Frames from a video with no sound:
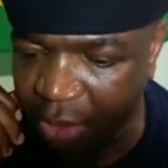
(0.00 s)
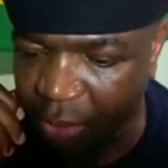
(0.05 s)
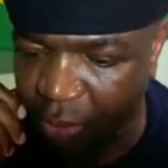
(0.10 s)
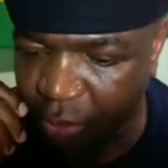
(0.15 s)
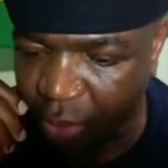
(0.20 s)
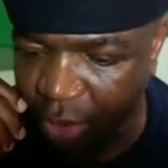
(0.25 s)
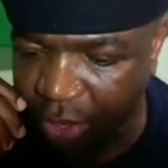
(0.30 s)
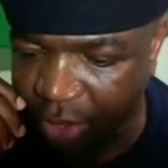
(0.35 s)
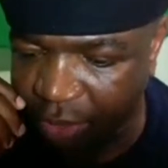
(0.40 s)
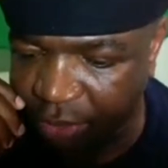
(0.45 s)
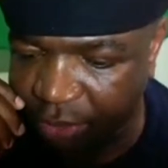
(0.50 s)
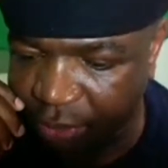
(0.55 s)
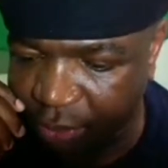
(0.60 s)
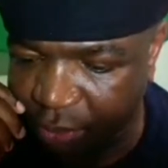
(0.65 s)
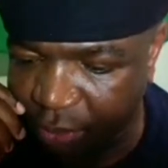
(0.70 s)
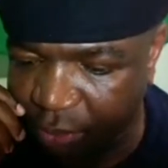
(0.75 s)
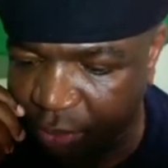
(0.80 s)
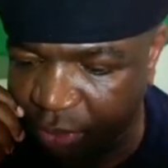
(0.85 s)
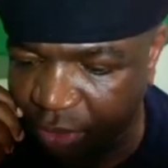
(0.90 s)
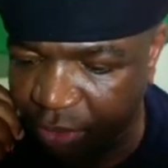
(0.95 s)
going
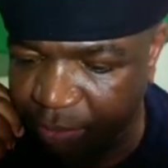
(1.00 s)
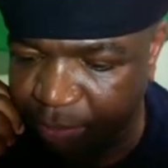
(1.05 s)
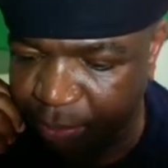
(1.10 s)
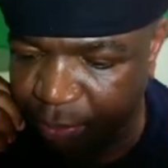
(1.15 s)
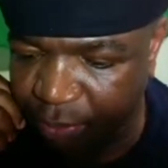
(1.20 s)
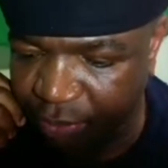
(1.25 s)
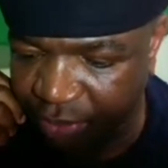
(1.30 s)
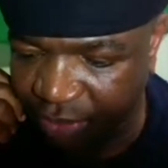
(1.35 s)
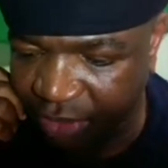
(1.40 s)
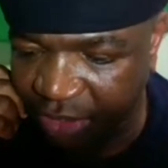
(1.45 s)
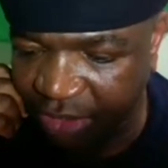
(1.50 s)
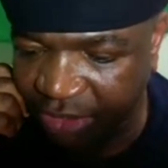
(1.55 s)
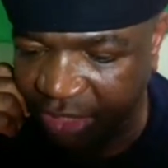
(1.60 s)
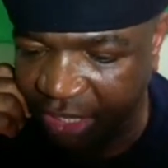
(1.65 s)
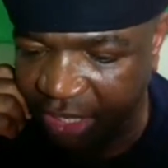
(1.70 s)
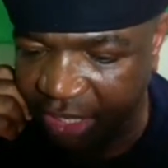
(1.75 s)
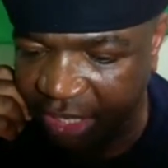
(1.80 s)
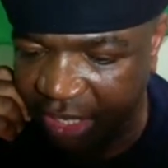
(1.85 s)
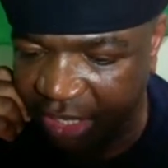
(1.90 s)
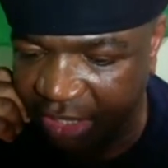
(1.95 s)
through the procedure
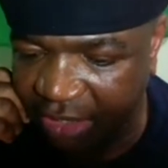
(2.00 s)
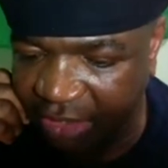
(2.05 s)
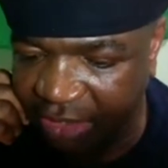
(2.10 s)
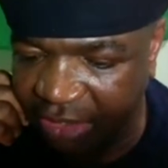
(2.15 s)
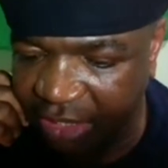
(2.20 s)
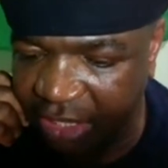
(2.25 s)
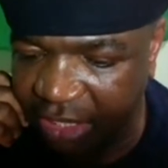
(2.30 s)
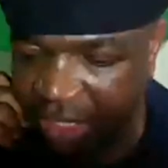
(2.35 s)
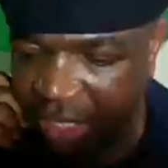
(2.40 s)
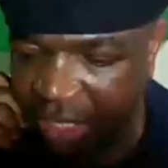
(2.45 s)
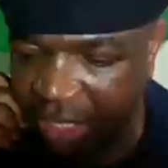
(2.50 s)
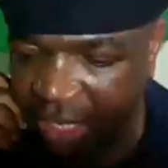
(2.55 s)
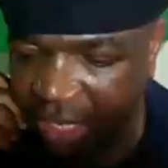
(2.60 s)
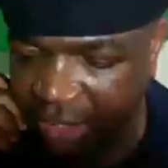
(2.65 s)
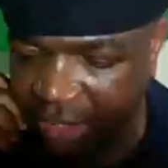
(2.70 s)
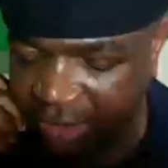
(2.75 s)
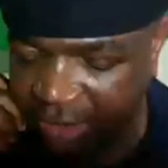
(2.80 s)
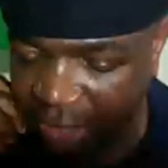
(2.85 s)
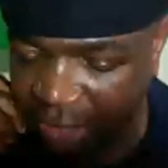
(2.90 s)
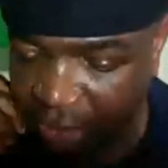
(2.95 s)
laid
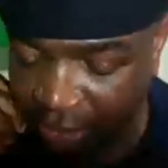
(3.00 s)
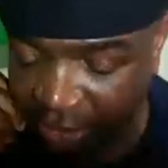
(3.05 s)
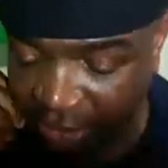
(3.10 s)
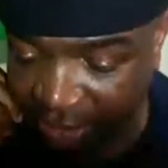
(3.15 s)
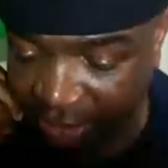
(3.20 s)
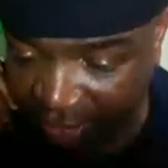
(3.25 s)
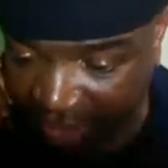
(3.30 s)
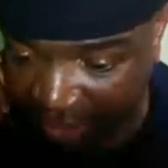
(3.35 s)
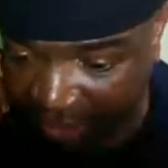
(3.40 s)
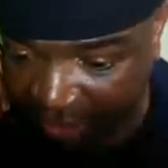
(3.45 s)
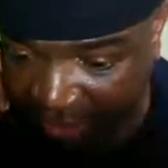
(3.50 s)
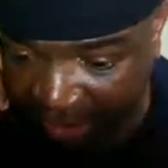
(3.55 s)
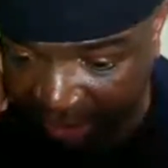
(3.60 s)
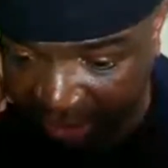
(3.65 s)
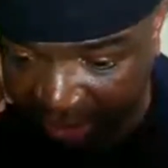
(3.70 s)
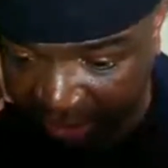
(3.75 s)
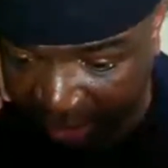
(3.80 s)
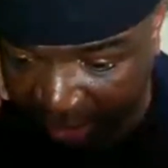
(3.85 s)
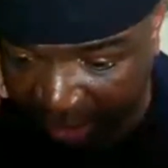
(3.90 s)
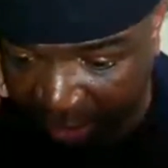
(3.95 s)
down in
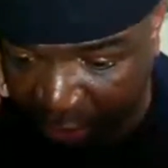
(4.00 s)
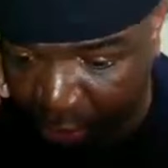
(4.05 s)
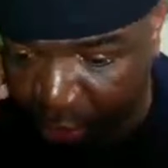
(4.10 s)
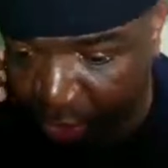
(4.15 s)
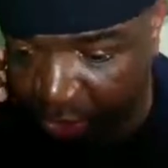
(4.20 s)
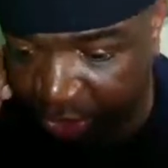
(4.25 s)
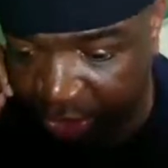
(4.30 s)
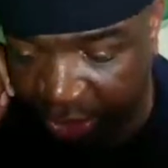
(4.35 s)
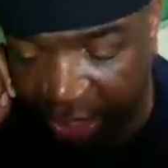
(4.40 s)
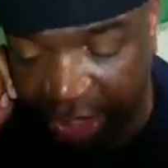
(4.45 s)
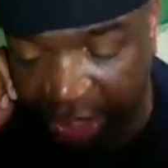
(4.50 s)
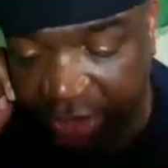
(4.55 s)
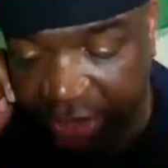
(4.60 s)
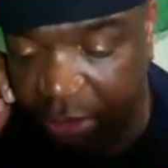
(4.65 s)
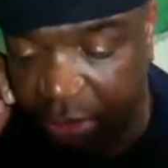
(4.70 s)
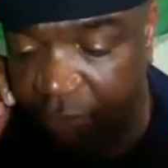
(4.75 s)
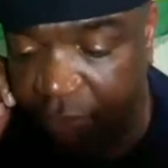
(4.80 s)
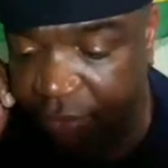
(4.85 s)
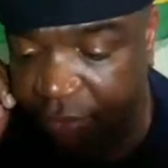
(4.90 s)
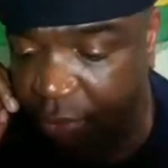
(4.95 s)
Section 328
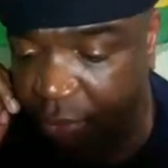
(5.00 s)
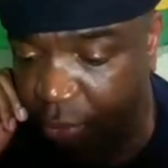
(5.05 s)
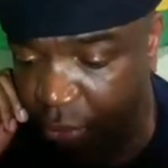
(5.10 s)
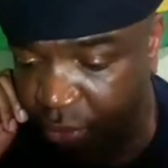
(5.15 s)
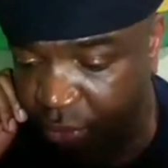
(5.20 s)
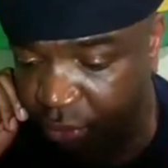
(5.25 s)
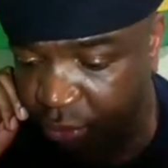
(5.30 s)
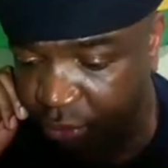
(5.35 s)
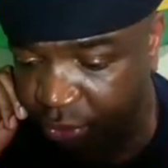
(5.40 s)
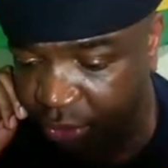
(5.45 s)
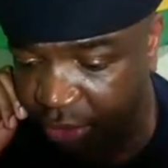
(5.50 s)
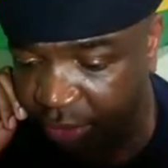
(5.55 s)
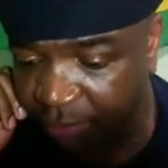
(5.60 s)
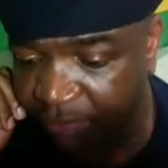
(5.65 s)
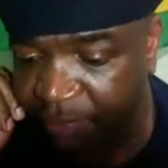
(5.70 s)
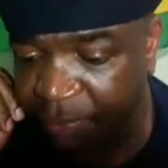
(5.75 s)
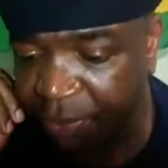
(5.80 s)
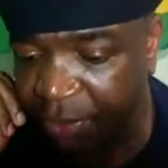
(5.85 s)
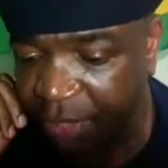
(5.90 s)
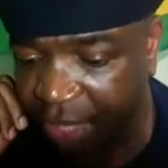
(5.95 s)
of the Constitution.
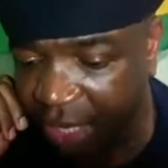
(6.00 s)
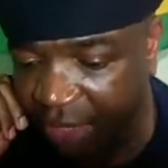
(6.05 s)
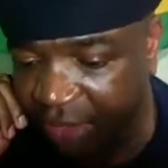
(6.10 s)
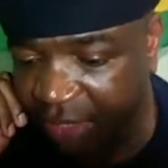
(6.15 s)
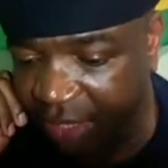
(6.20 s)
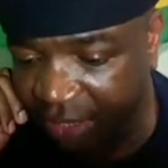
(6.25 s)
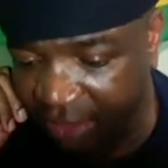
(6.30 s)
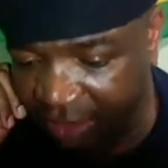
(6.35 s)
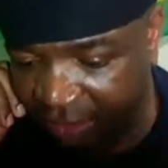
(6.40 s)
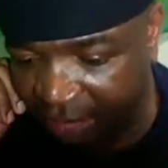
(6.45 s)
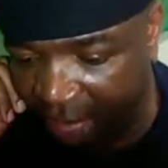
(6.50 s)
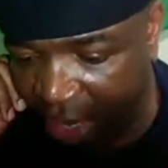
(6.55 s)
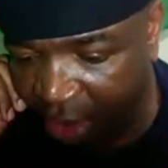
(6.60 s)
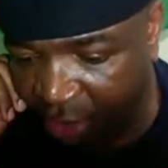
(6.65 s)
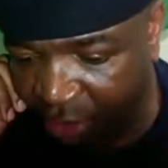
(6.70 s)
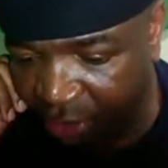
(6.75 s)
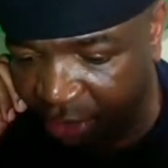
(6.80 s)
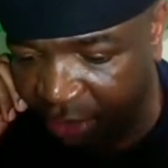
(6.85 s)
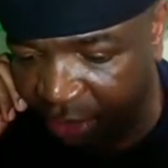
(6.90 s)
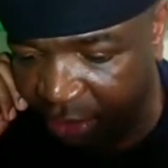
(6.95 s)
As a
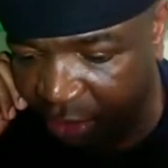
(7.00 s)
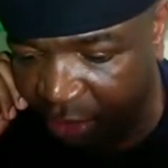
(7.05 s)
result, the